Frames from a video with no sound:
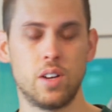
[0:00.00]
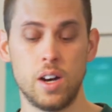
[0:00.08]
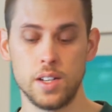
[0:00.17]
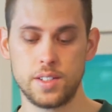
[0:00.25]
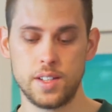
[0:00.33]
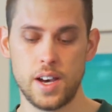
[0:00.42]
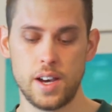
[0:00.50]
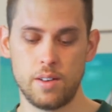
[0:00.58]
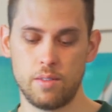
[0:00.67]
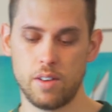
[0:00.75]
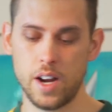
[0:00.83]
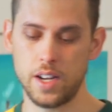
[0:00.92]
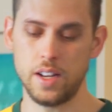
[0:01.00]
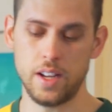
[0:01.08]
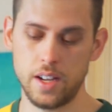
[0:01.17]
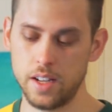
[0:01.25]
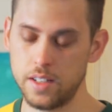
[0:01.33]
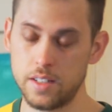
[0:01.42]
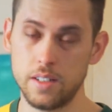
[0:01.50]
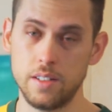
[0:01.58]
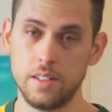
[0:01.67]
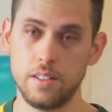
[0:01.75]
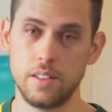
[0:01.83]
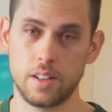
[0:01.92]
toss that right
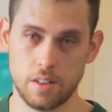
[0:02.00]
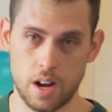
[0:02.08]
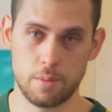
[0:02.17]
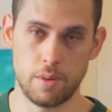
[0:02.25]
into the crock